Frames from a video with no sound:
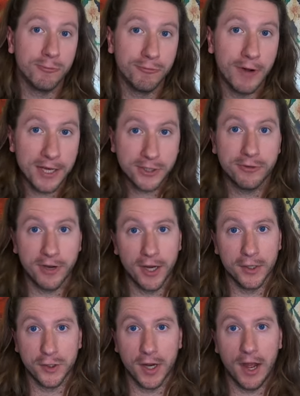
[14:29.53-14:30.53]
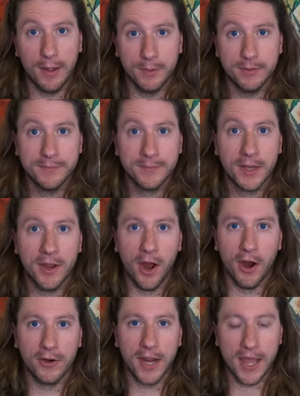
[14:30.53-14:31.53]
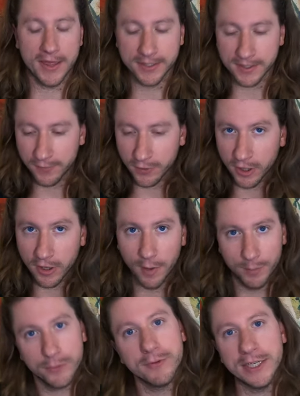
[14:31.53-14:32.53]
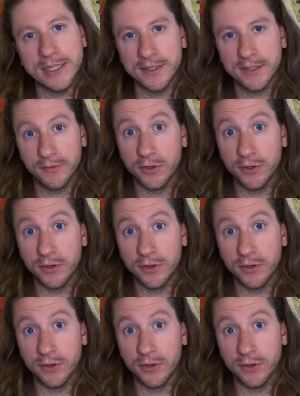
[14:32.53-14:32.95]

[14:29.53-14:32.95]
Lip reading: restaurant job. Okay, this is for a couple of reasons.